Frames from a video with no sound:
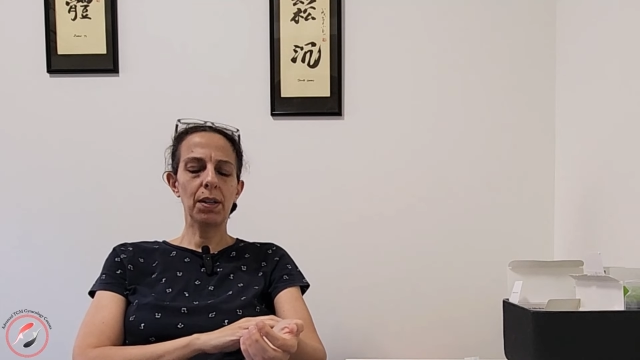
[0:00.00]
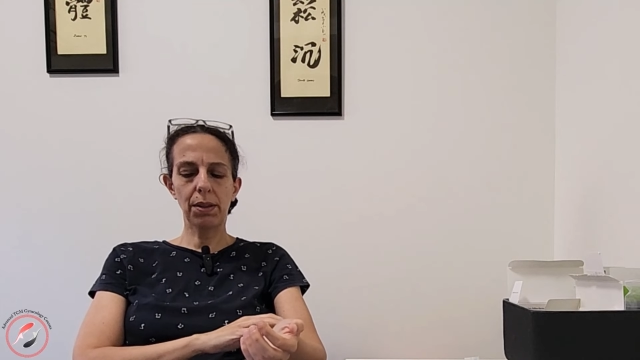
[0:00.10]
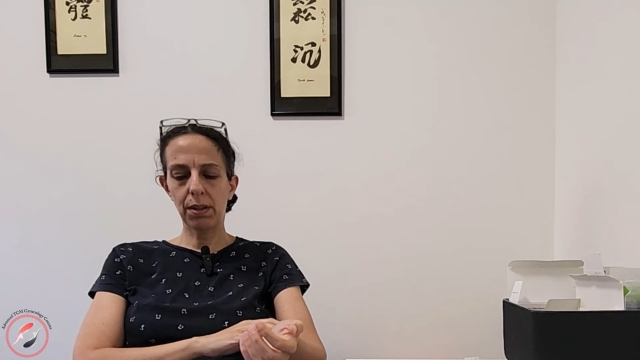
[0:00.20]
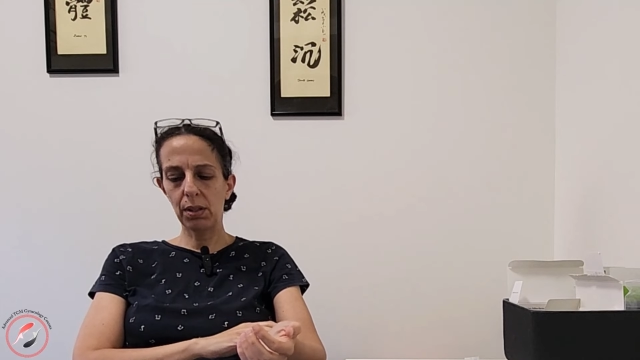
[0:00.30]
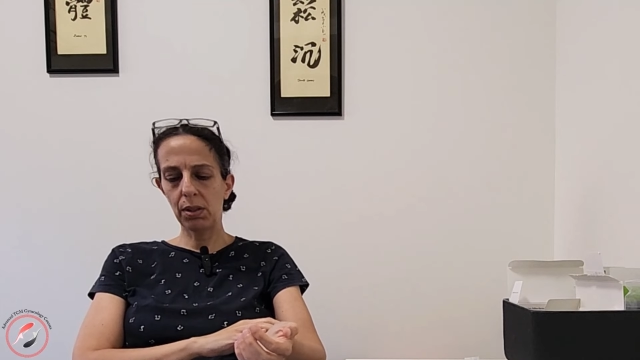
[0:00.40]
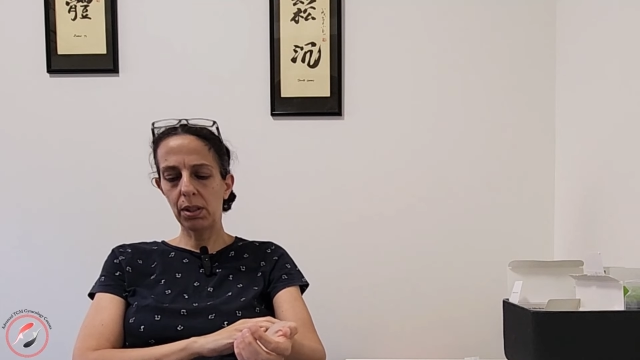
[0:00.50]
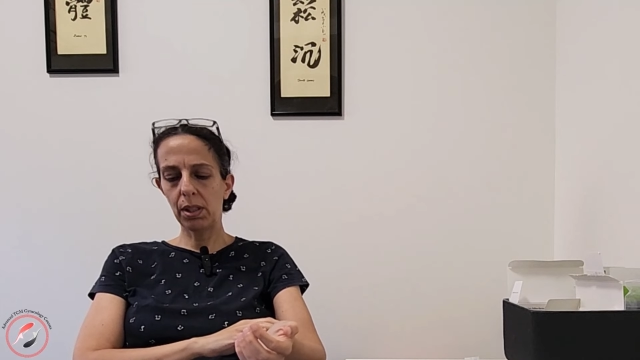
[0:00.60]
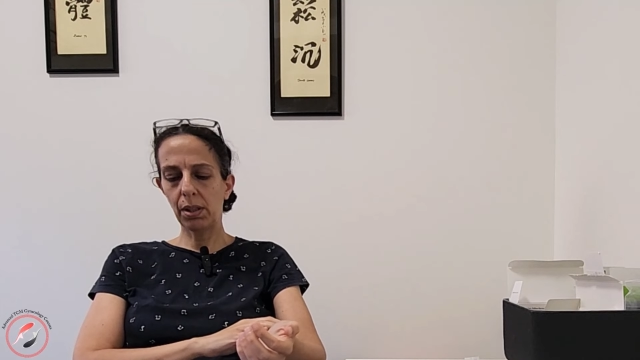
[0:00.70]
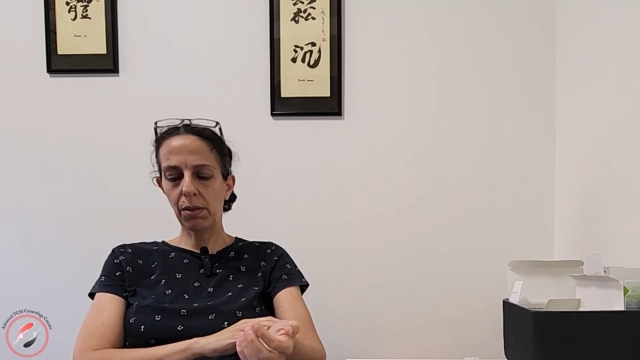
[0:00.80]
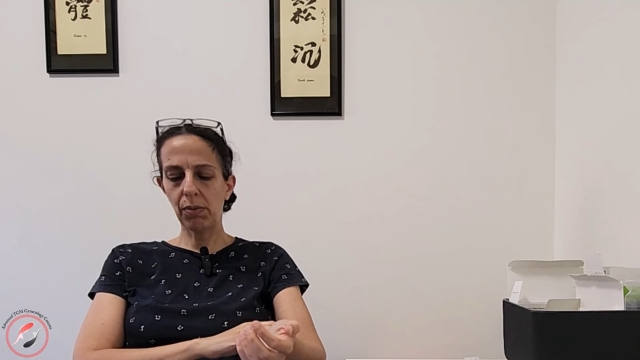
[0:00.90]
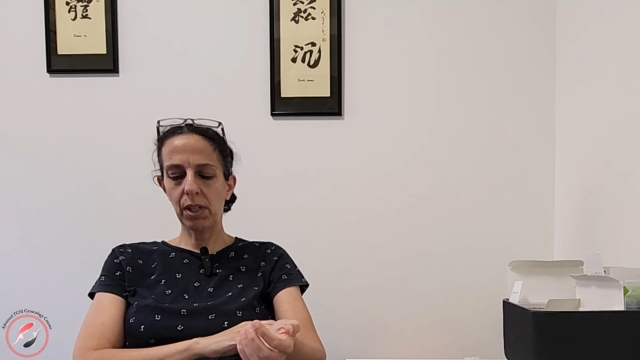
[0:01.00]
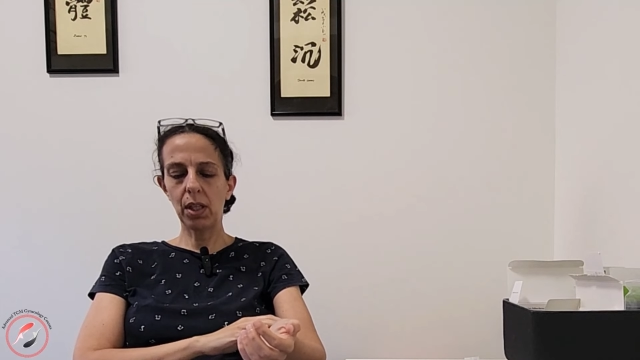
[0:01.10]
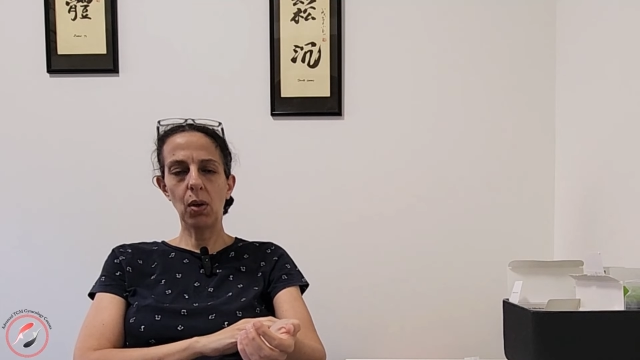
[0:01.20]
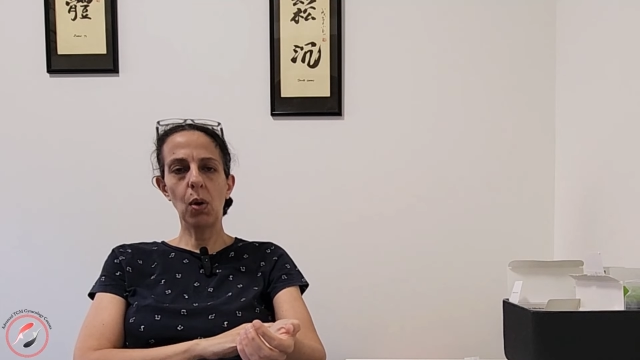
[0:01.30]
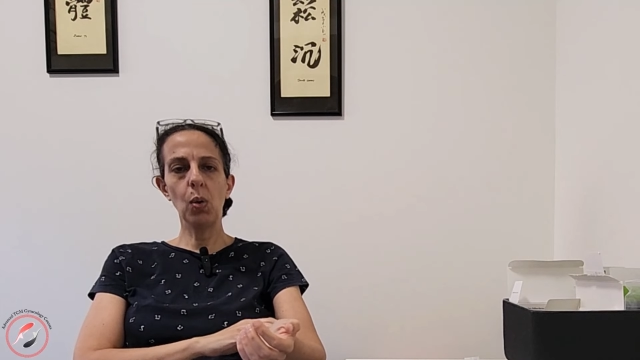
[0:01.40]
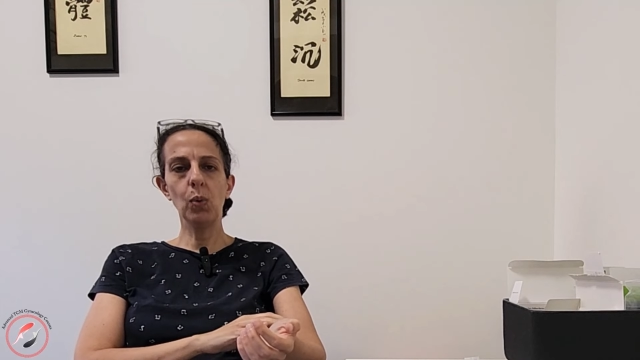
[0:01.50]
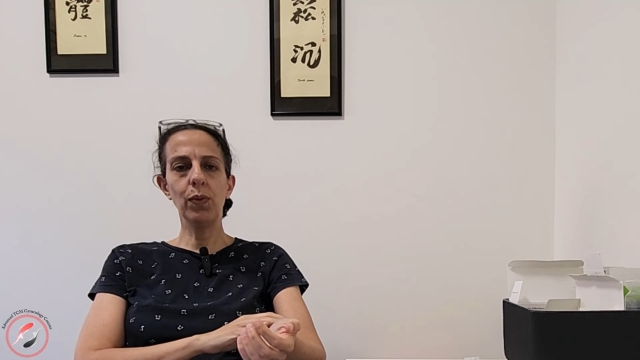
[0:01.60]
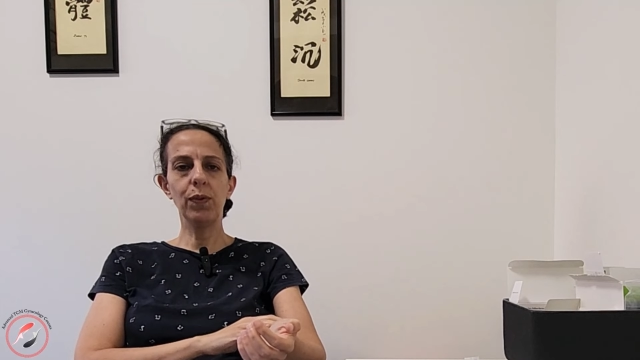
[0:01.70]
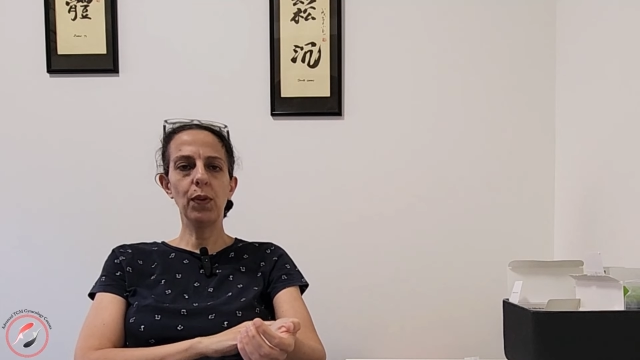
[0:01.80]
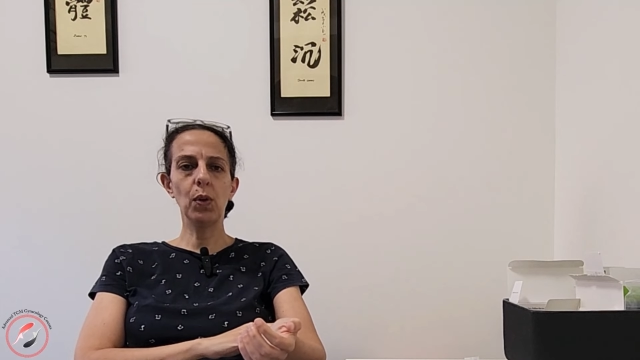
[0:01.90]

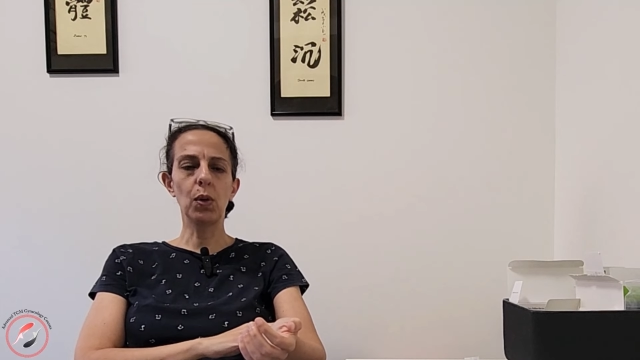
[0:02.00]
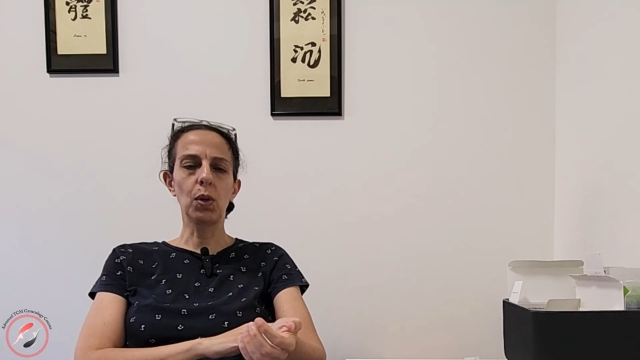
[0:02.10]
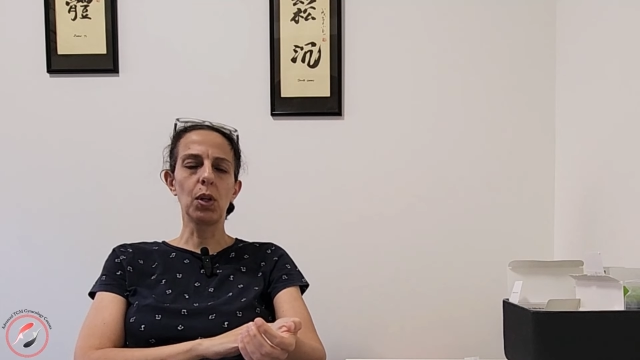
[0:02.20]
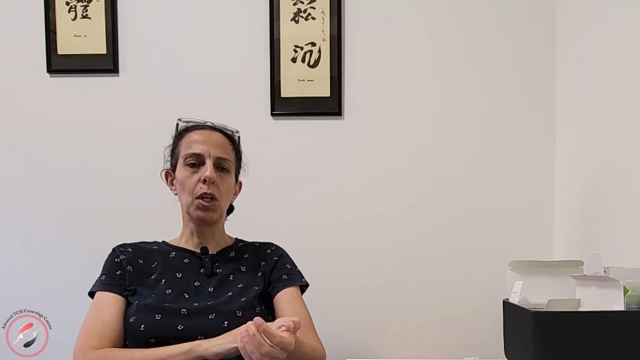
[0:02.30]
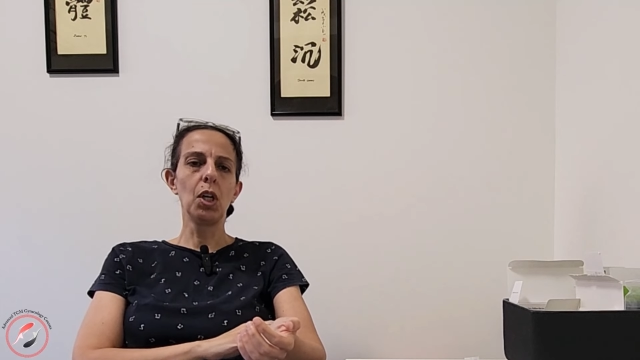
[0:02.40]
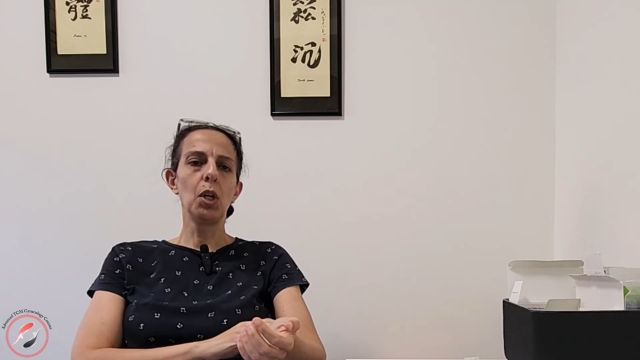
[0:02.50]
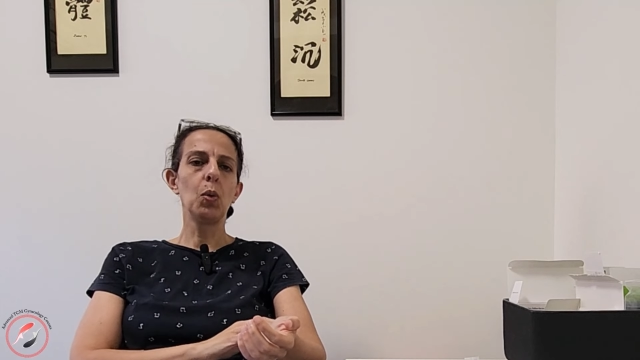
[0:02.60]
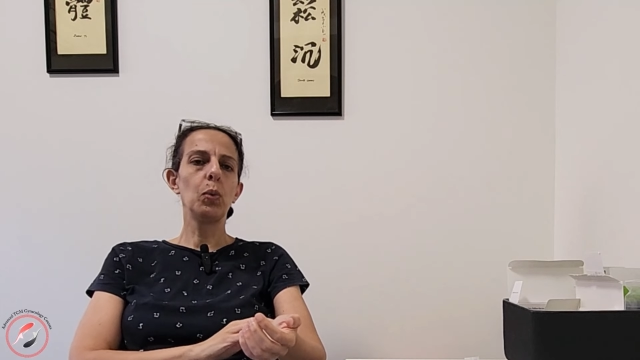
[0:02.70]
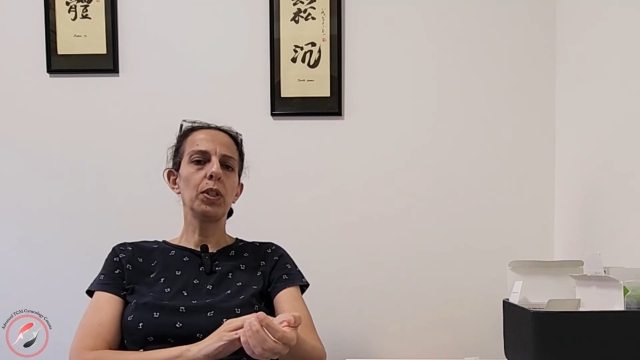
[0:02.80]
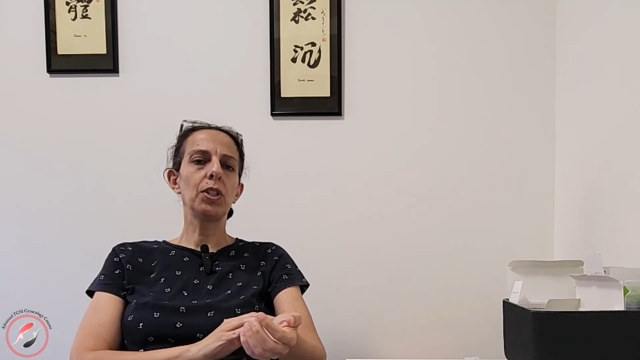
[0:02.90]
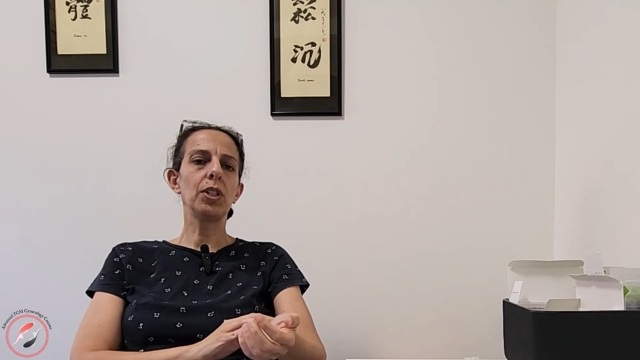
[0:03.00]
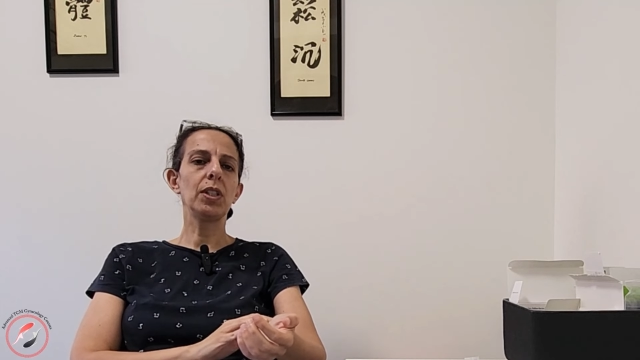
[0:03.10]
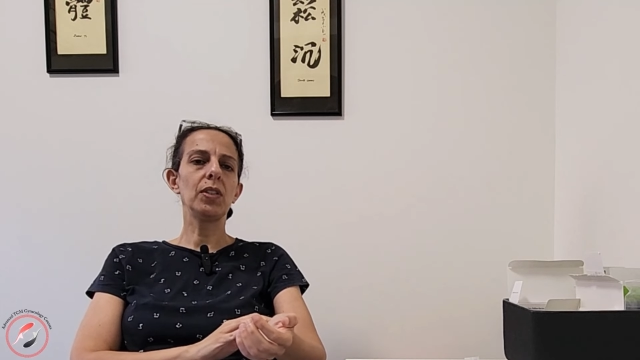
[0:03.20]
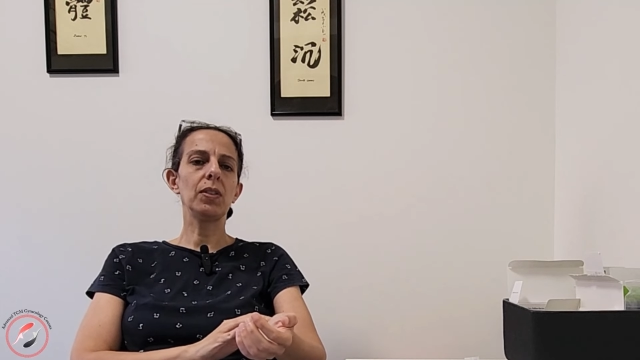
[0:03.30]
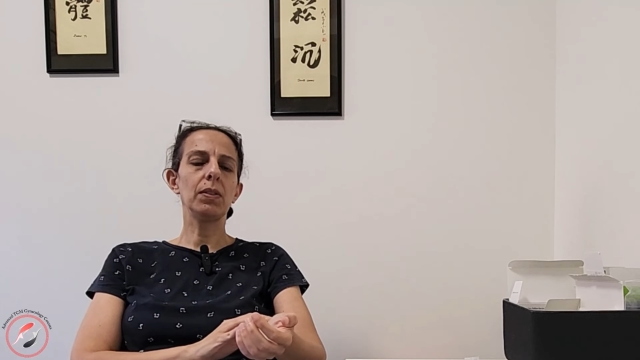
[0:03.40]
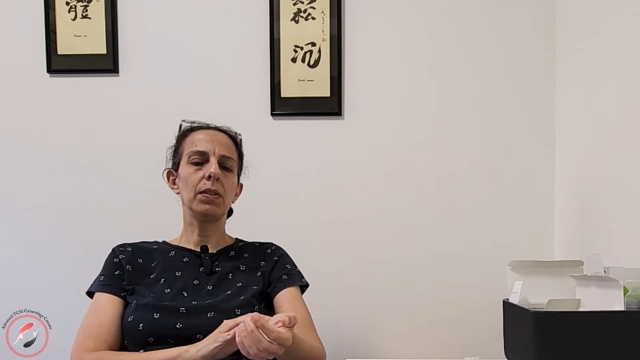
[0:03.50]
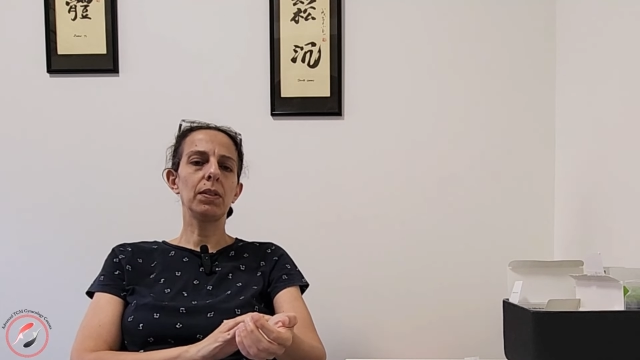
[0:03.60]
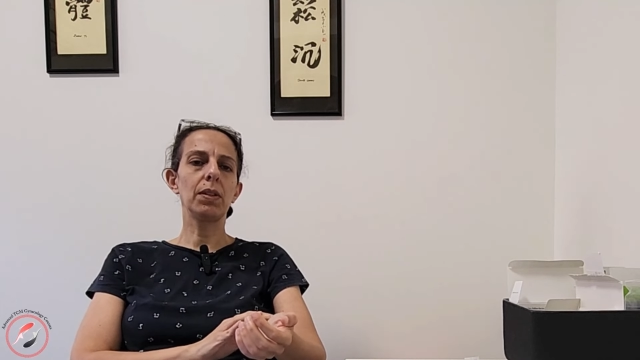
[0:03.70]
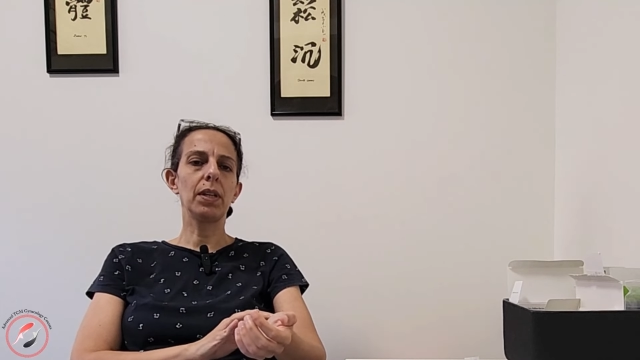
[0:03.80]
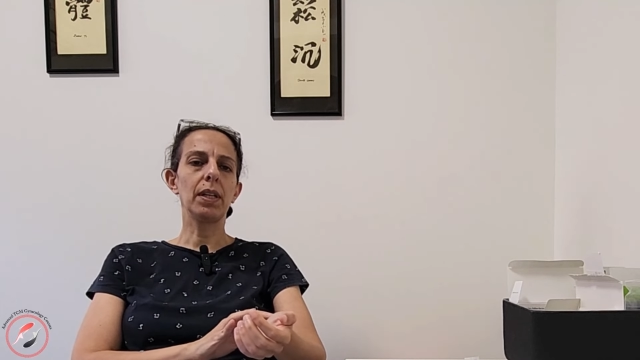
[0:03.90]
3304, which is
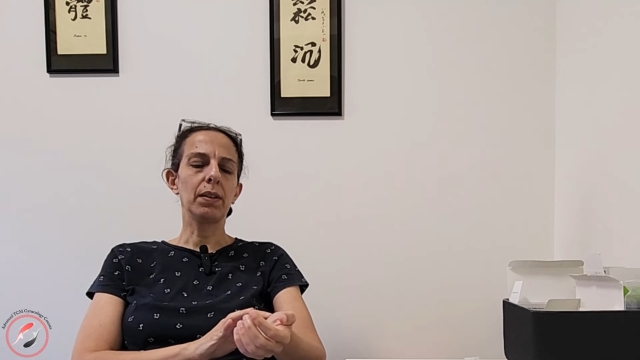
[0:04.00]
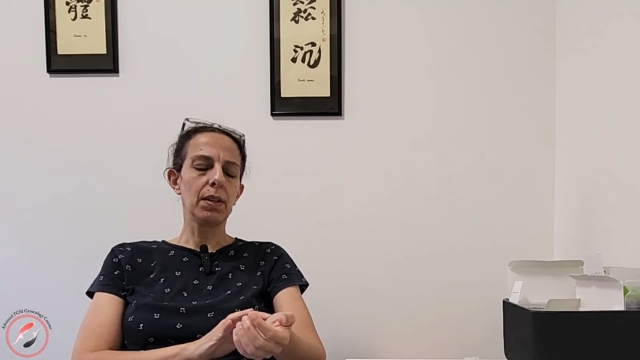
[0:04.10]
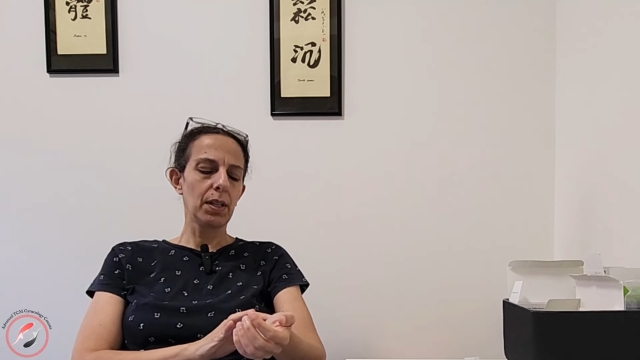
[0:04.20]
the